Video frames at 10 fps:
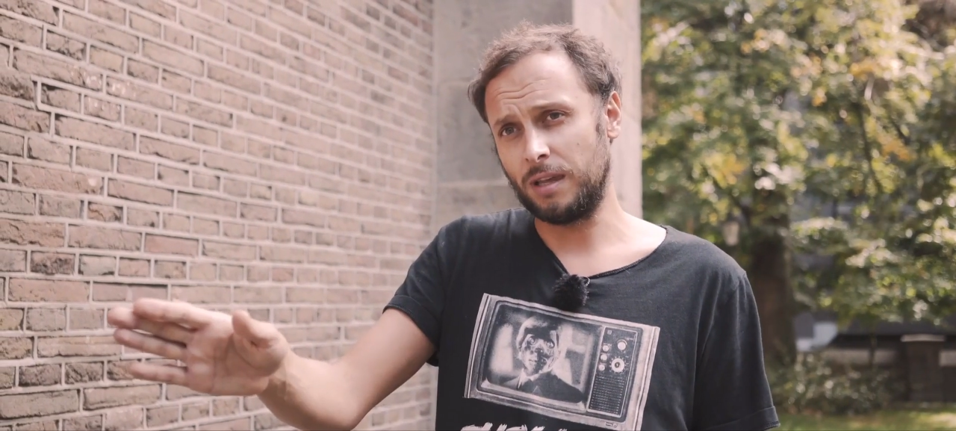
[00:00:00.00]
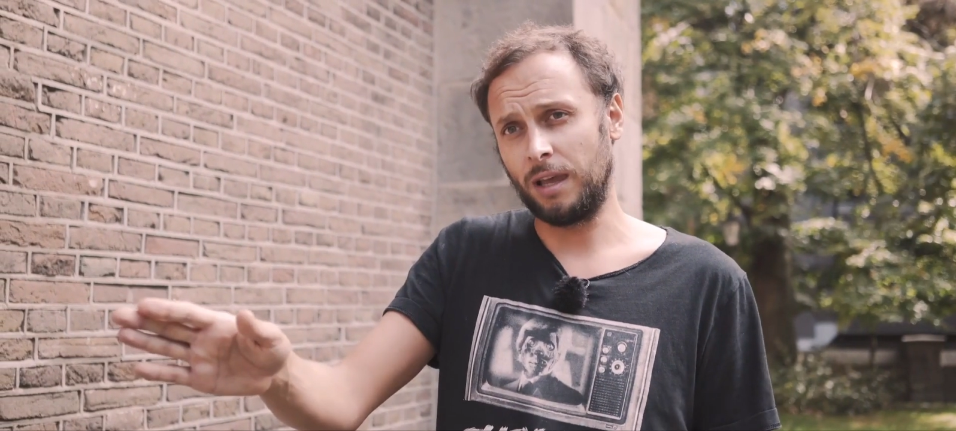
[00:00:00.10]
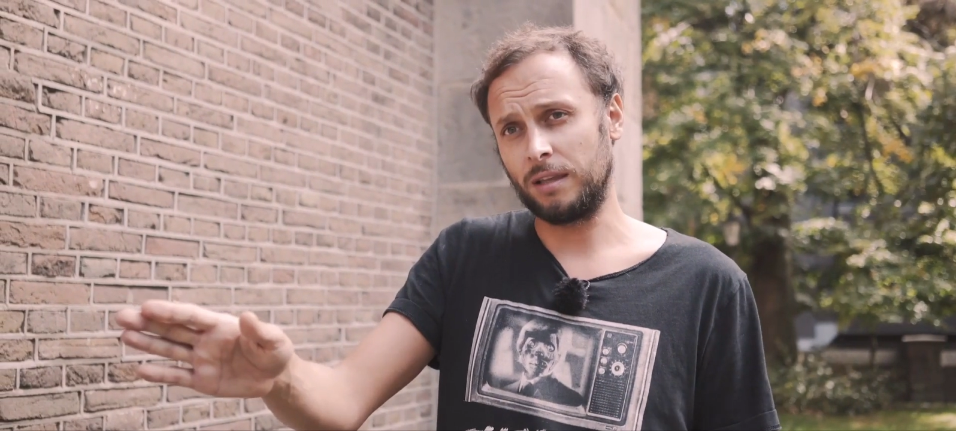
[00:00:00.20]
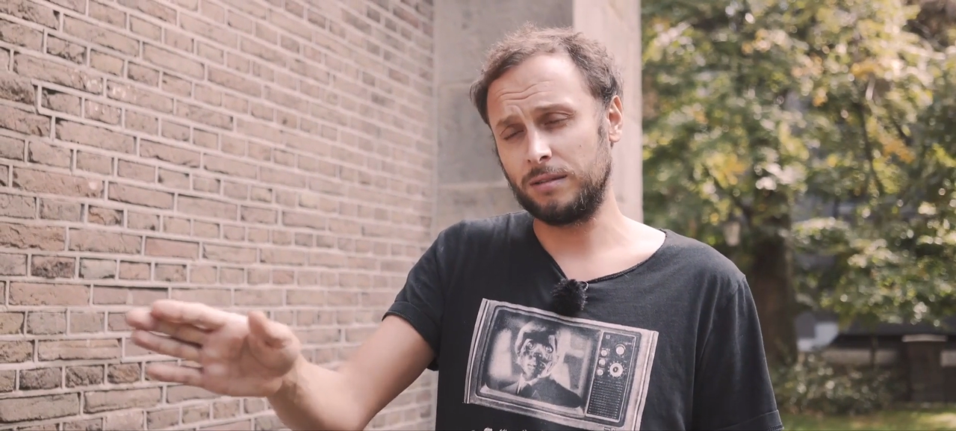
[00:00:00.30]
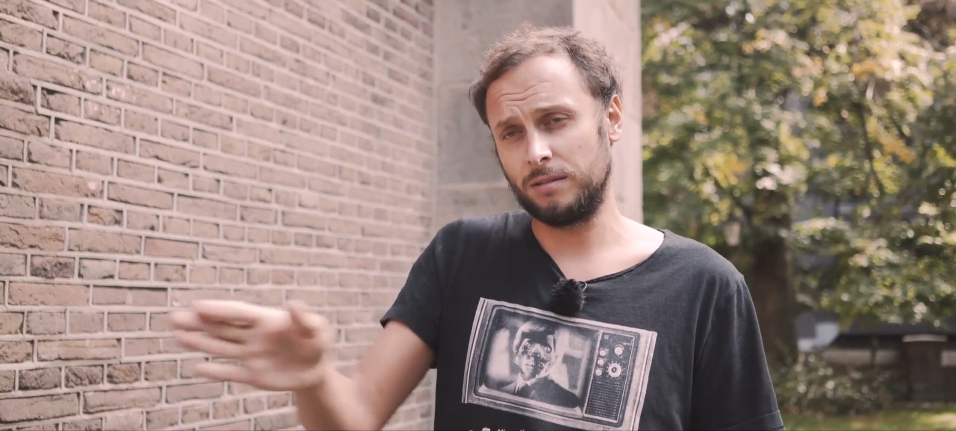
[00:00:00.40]

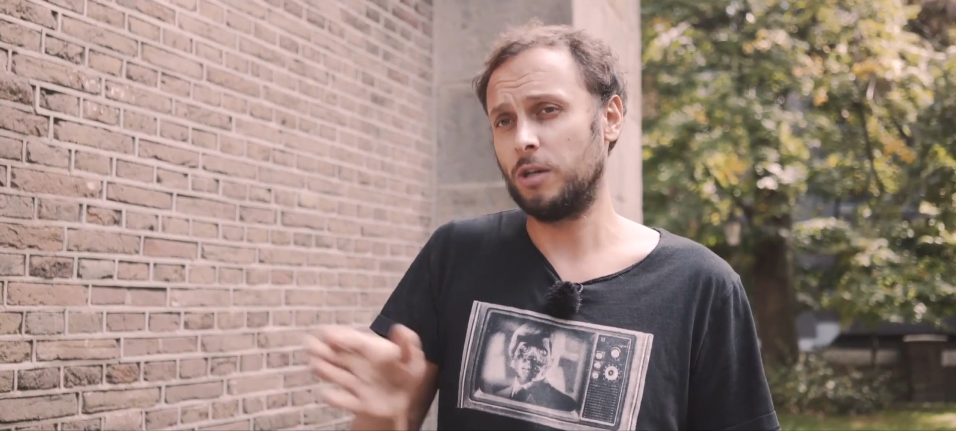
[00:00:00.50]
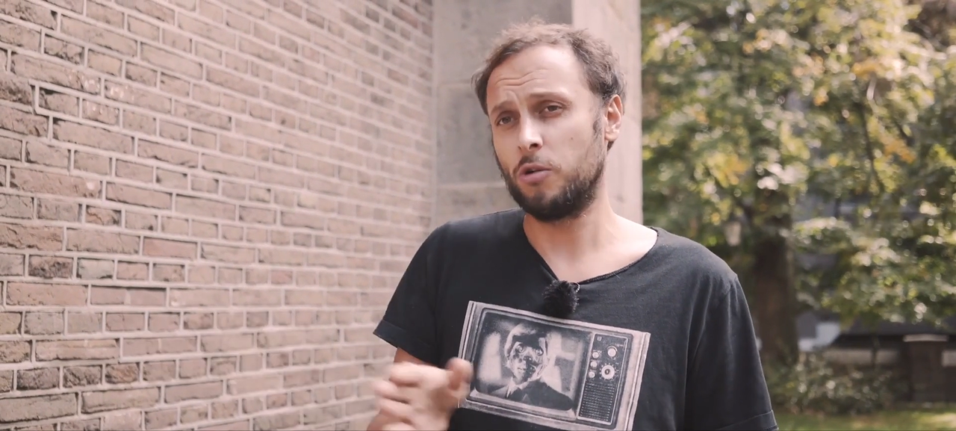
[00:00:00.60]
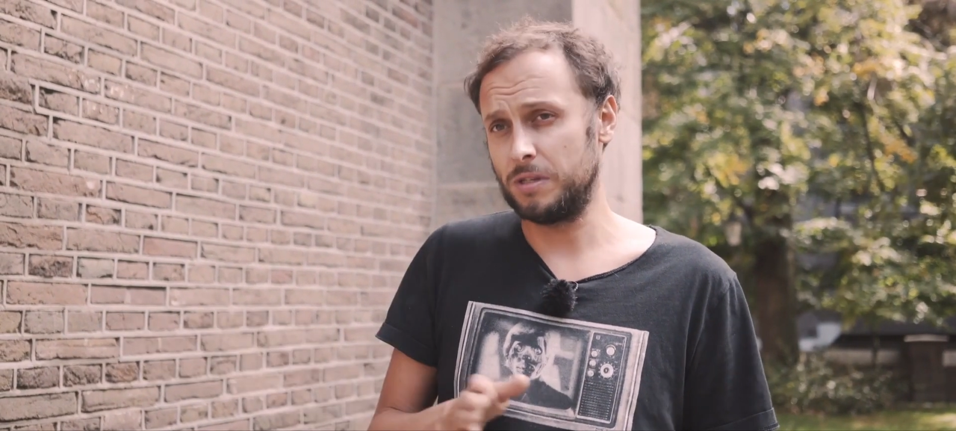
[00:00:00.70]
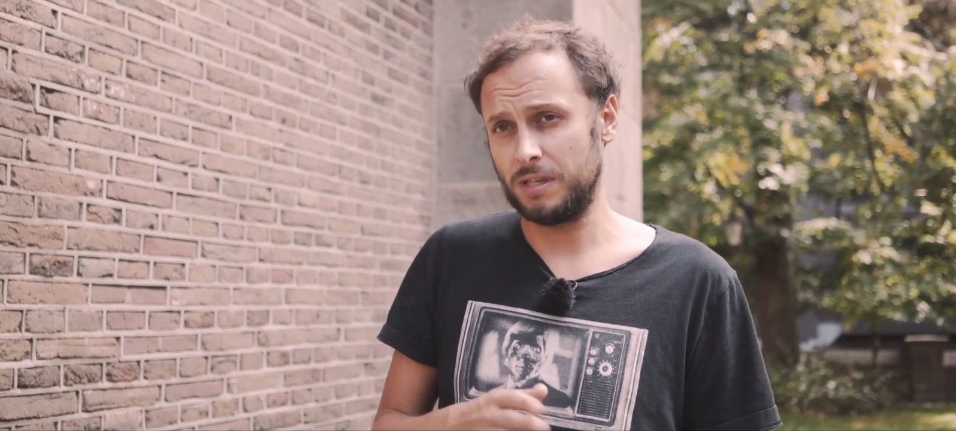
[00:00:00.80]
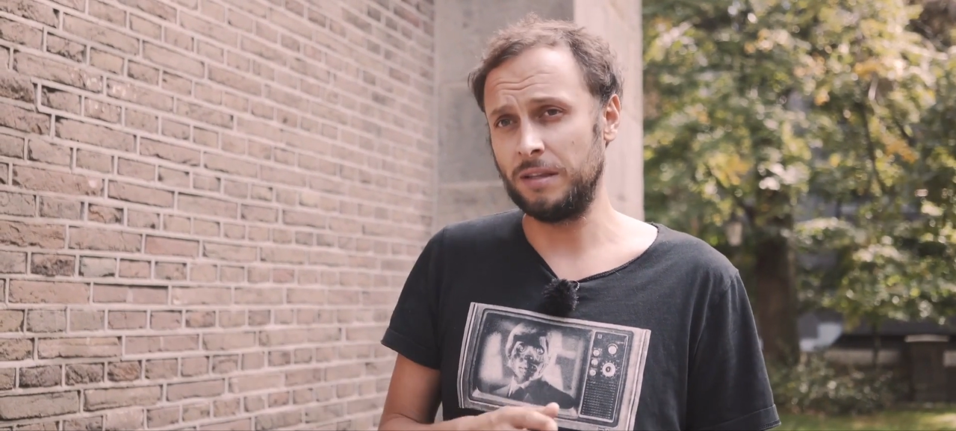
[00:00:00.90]
and the
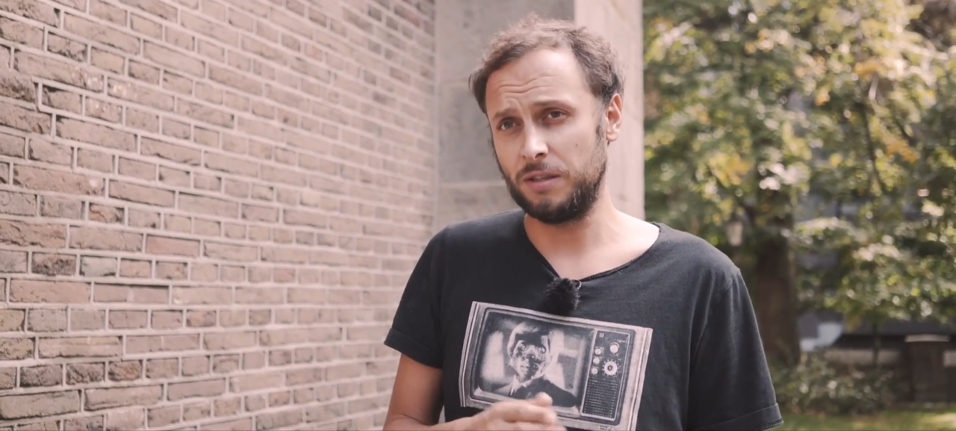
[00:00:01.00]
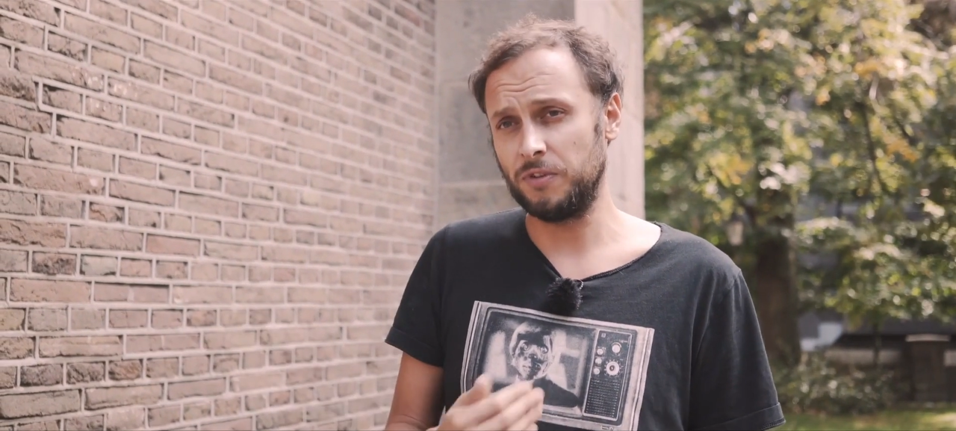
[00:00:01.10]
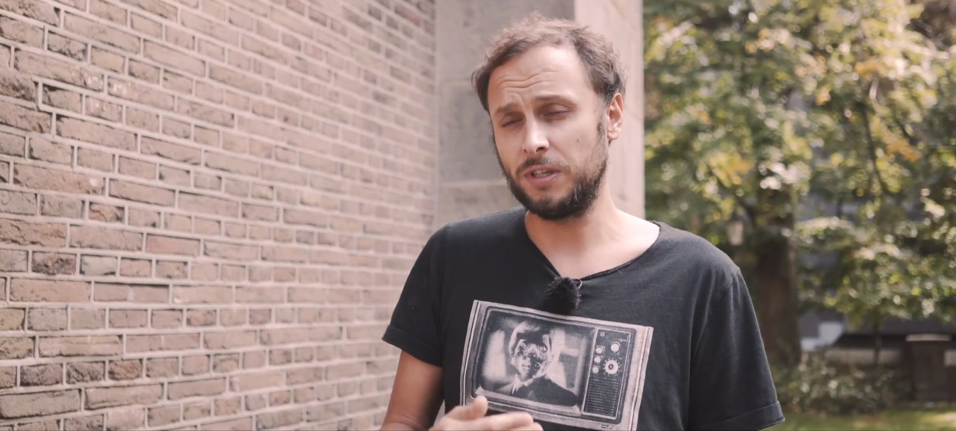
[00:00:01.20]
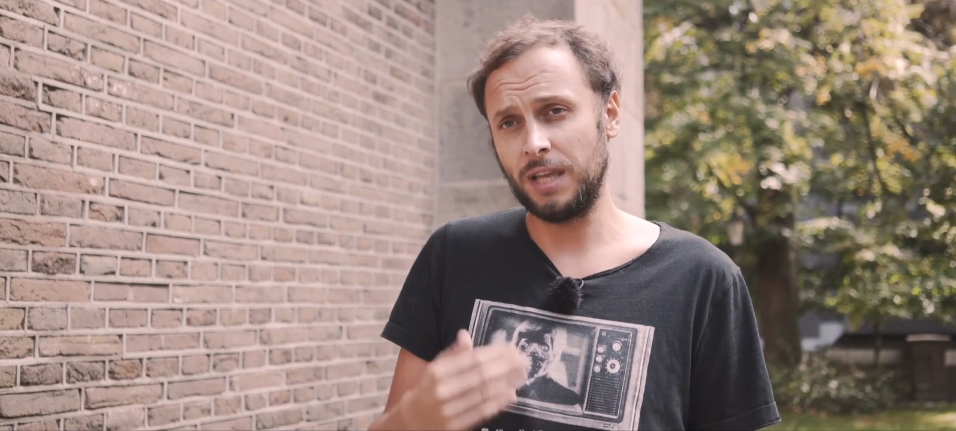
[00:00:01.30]
current scientific